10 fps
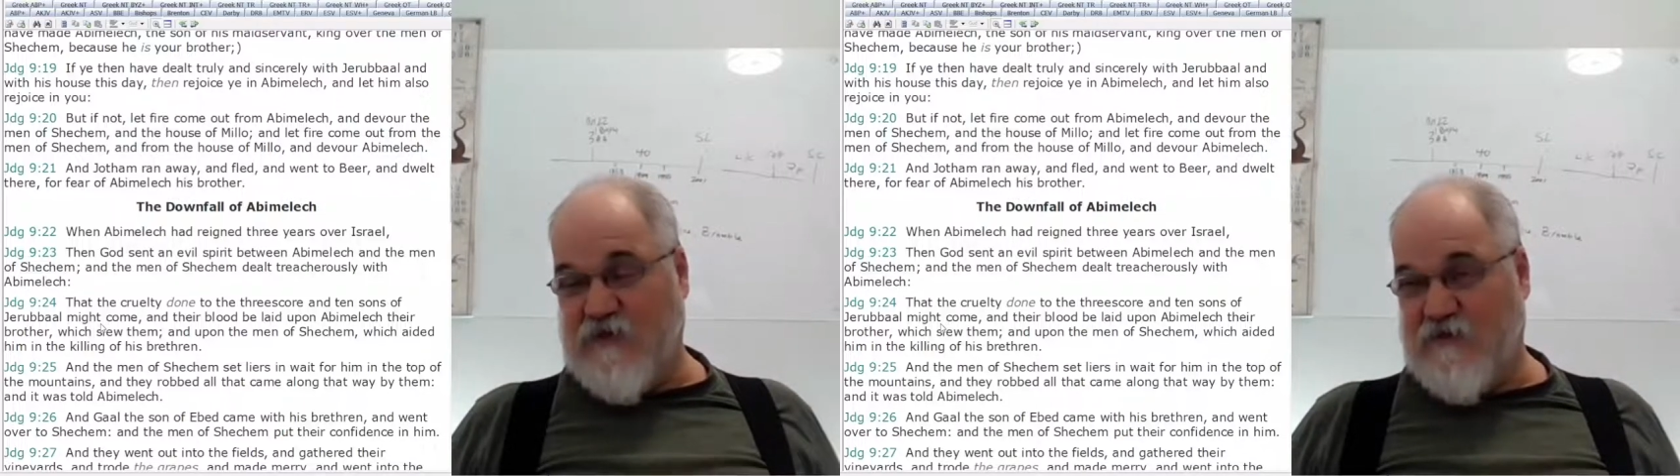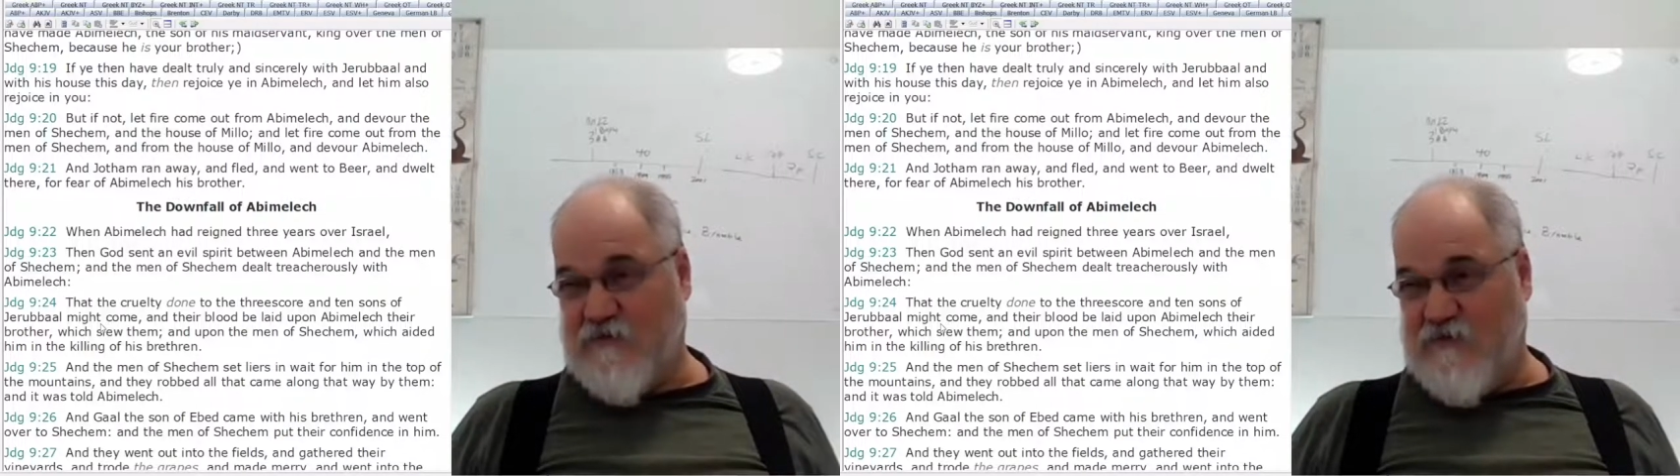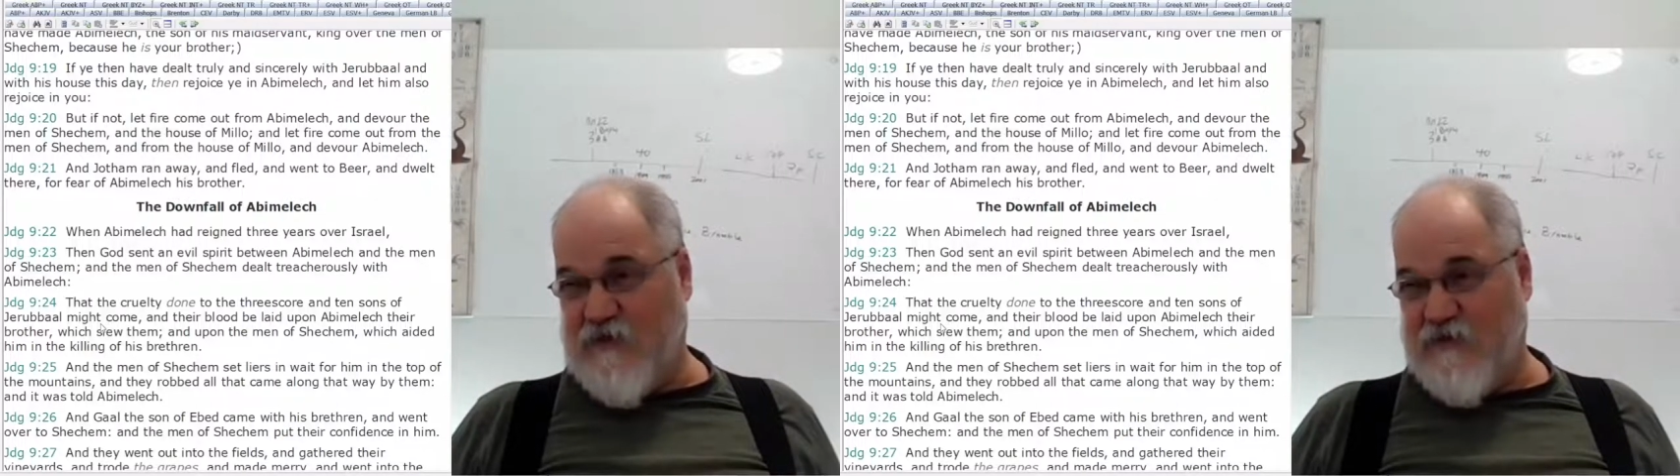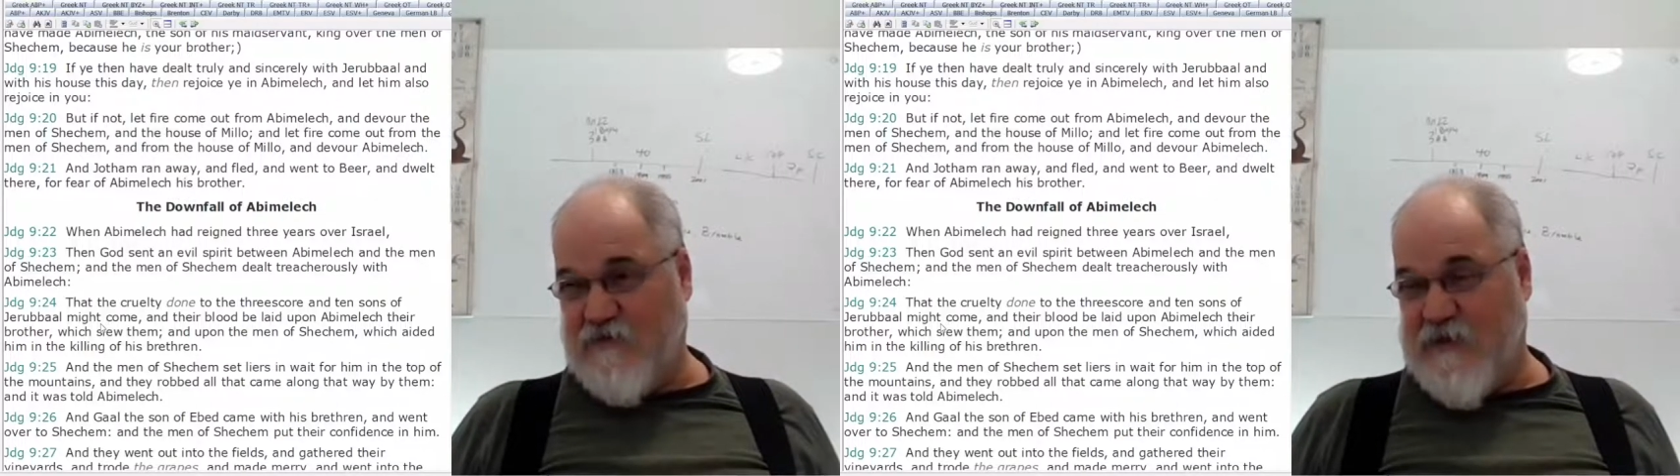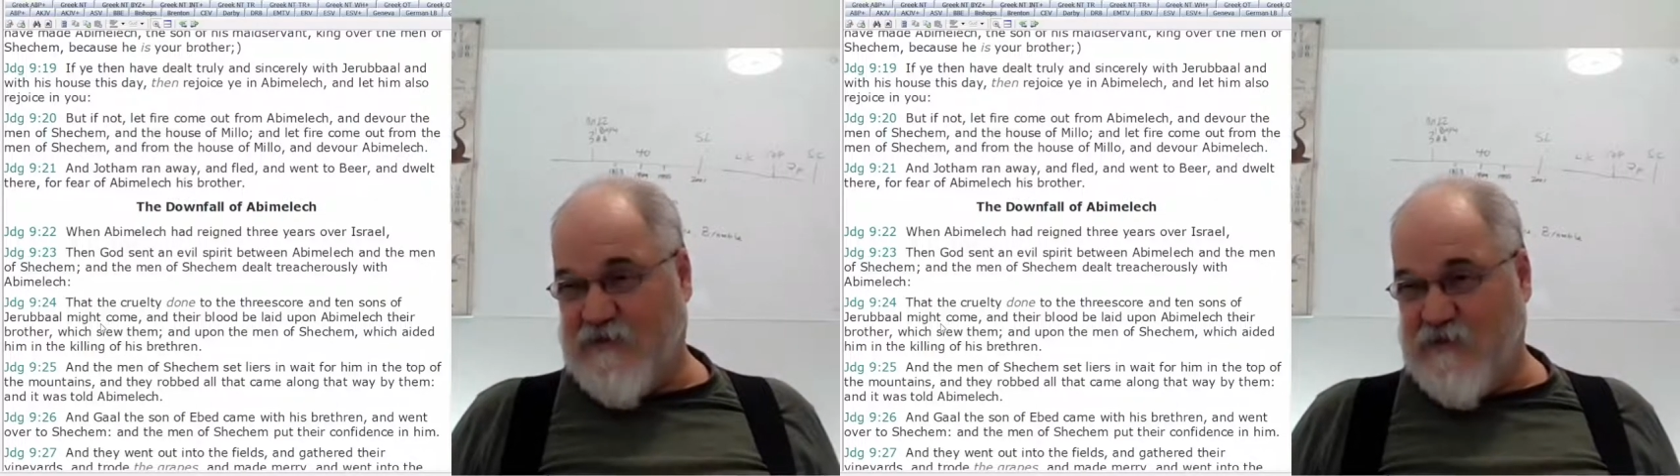his
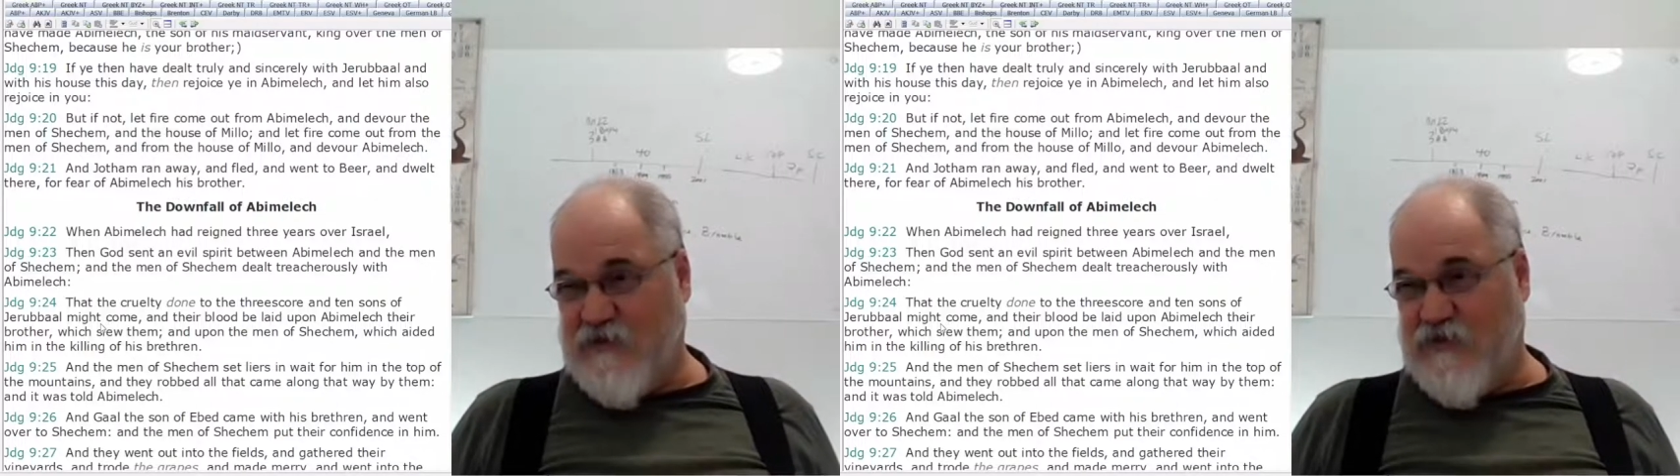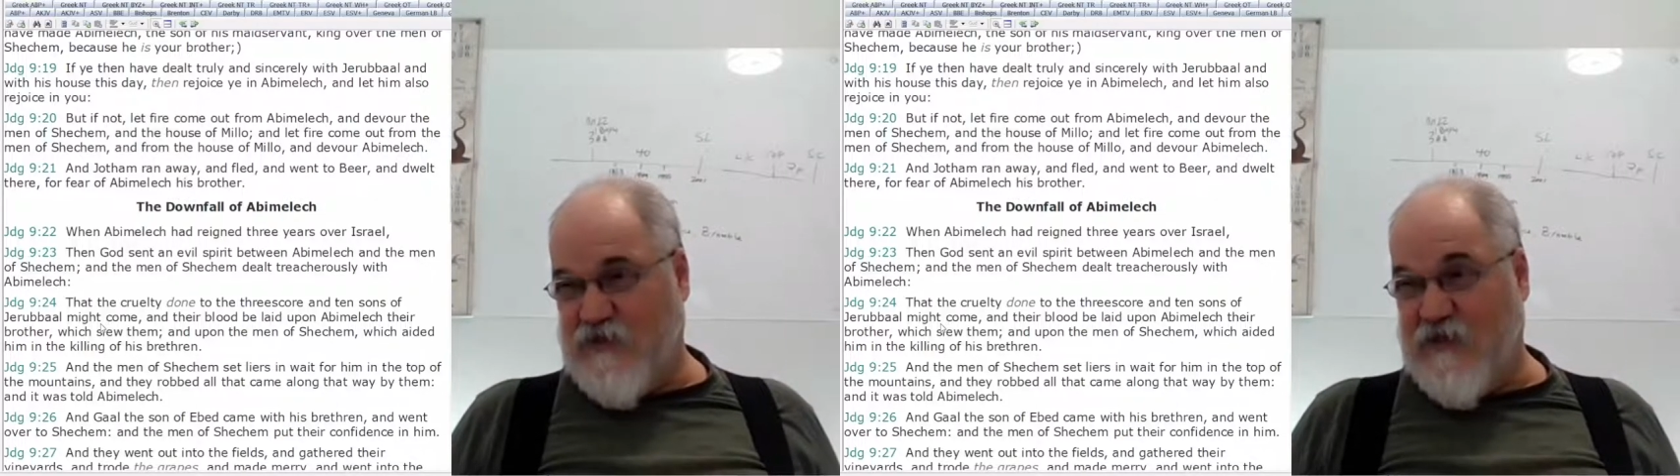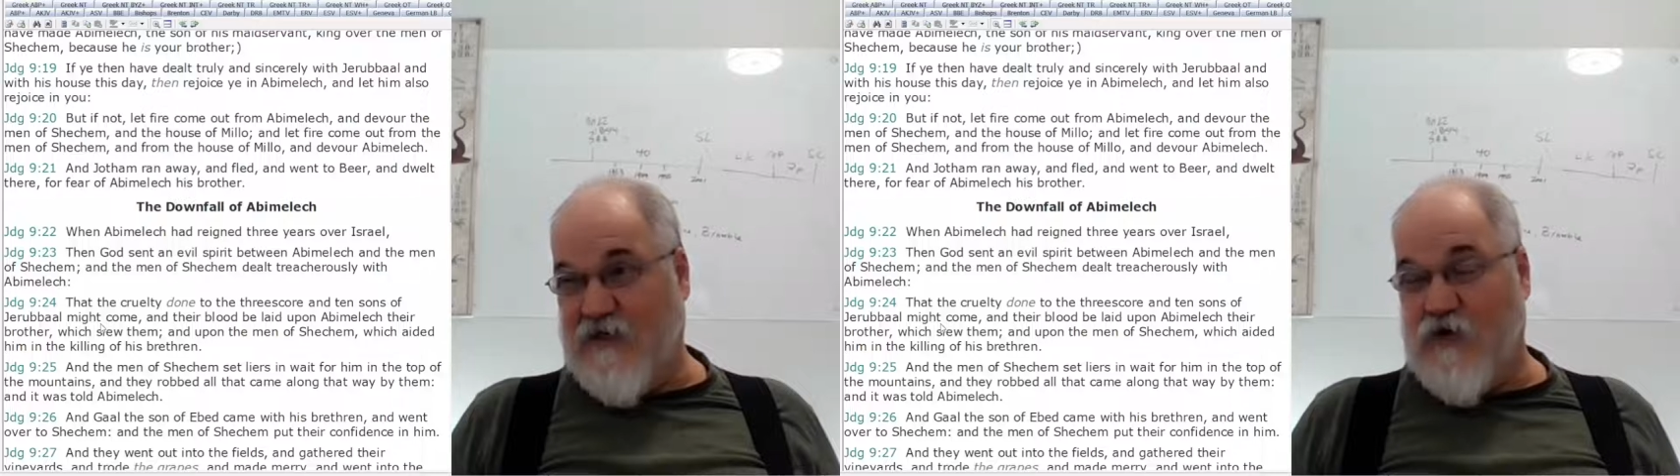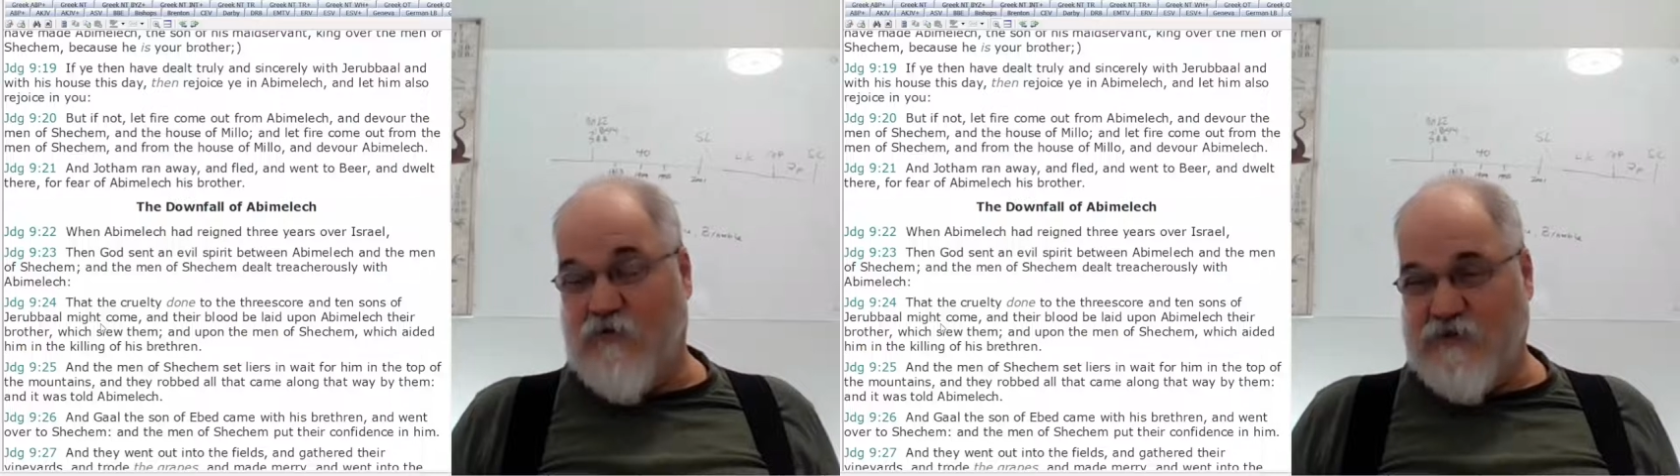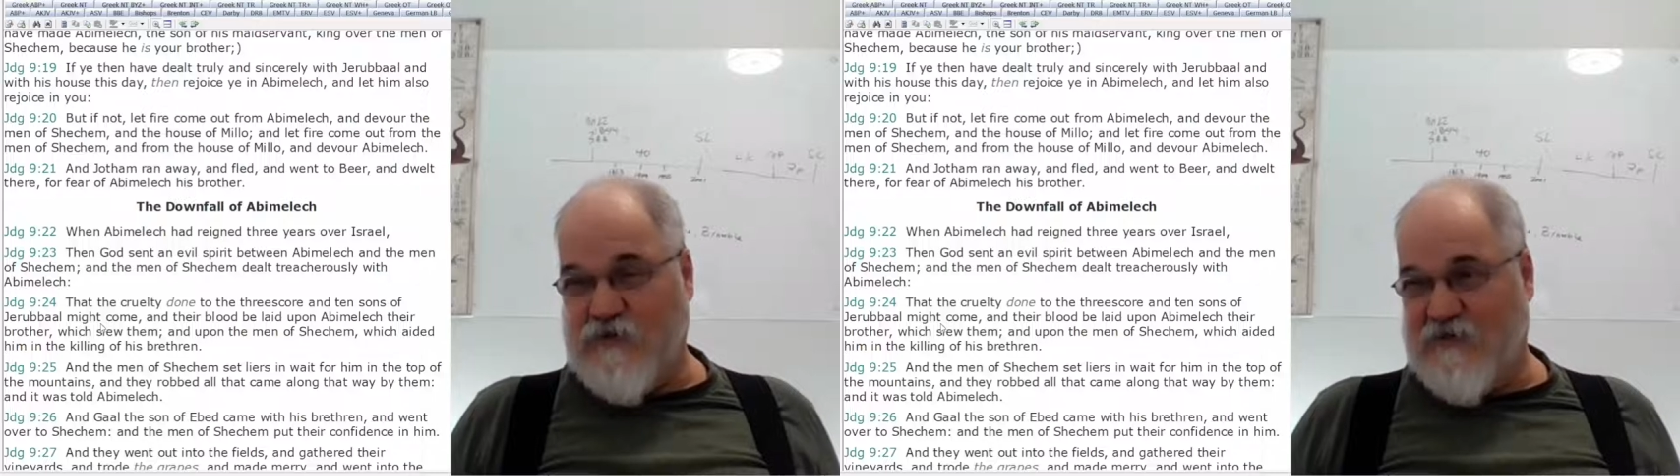his message. He
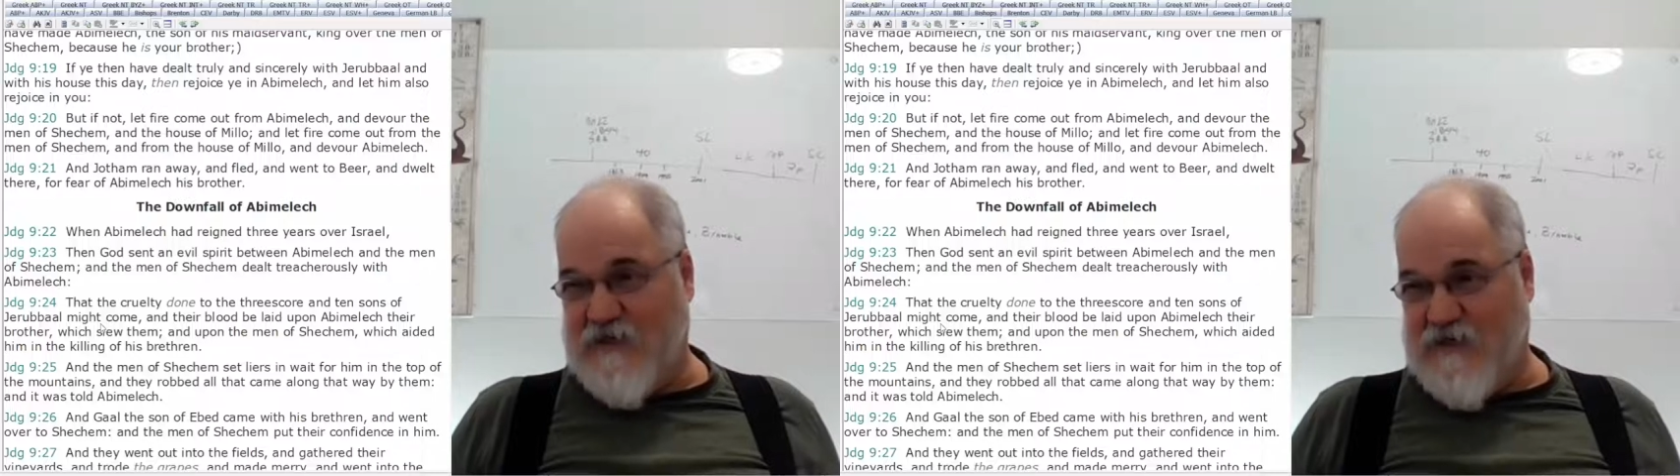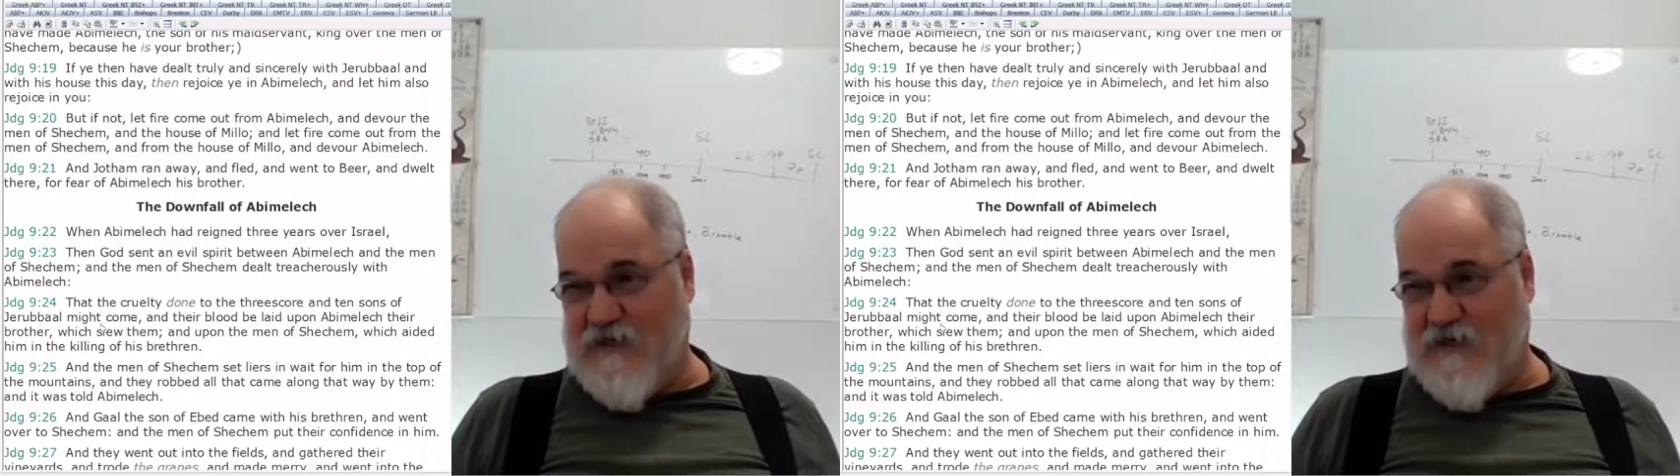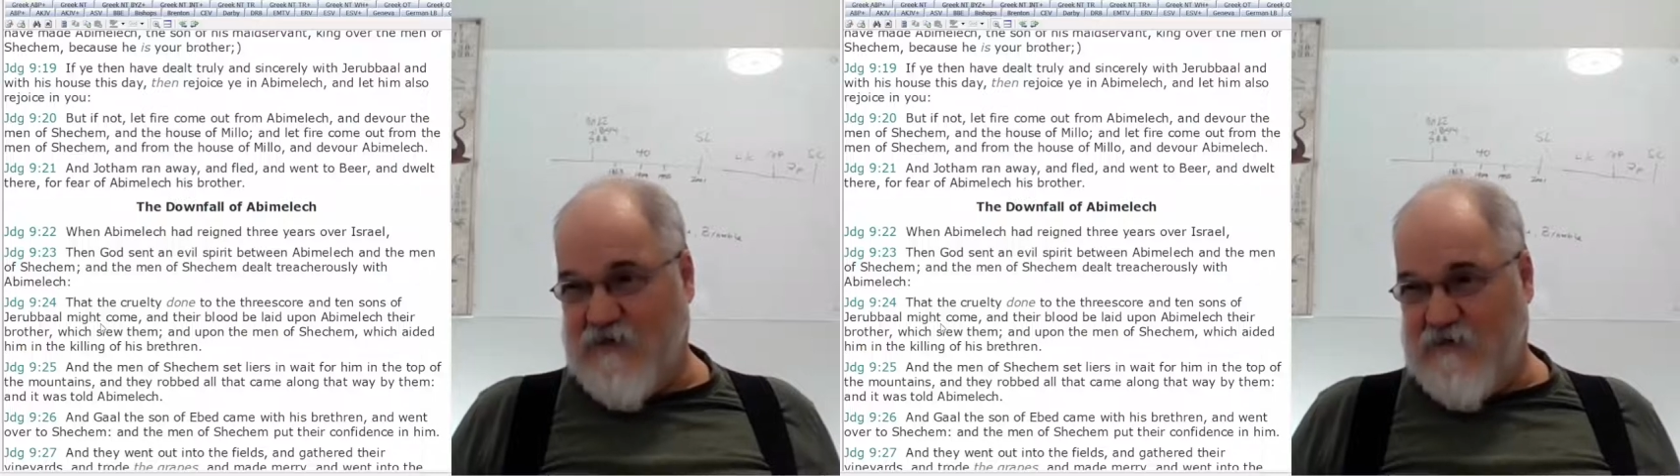goes to study,